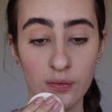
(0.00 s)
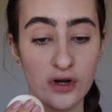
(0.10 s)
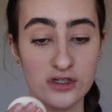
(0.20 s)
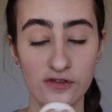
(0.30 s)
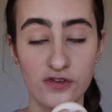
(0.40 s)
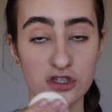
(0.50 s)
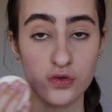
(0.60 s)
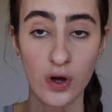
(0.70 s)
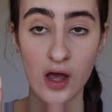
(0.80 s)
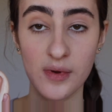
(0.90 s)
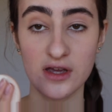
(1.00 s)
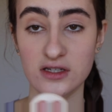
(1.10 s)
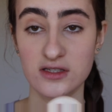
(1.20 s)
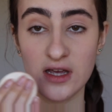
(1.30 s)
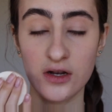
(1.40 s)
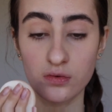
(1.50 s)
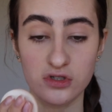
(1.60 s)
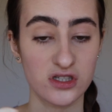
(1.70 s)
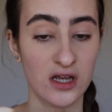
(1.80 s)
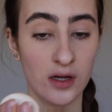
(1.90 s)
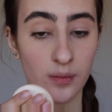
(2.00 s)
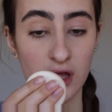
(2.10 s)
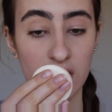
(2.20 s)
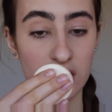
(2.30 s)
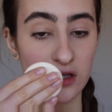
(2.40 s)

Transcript: Whereas if you swipe, as I said, it will just end up